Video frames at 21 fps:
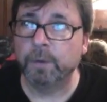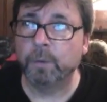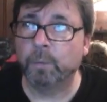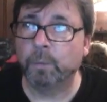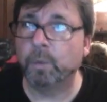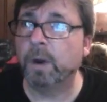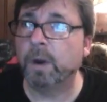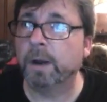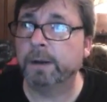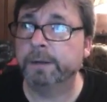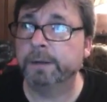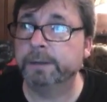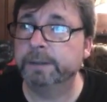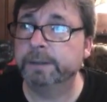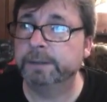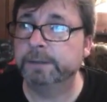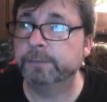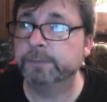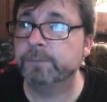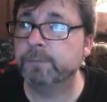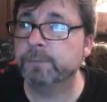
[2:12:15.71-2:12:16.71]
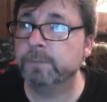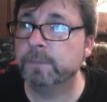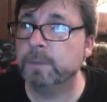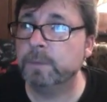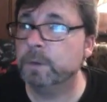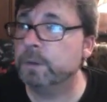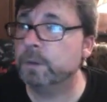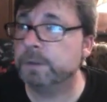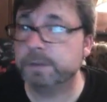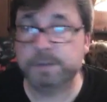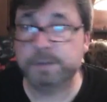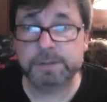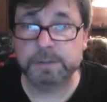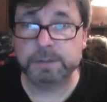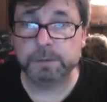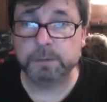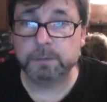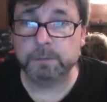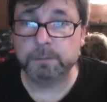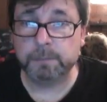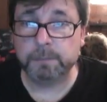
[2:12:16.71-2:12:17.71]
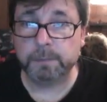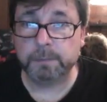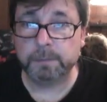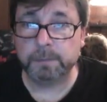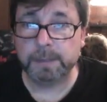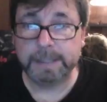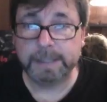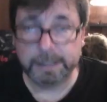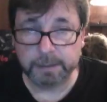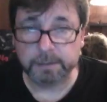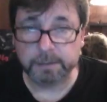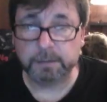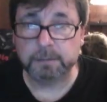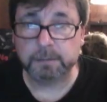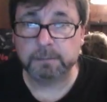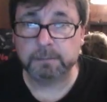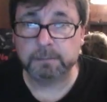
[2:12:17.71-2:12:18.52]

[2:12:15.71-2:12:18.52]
why you could still hear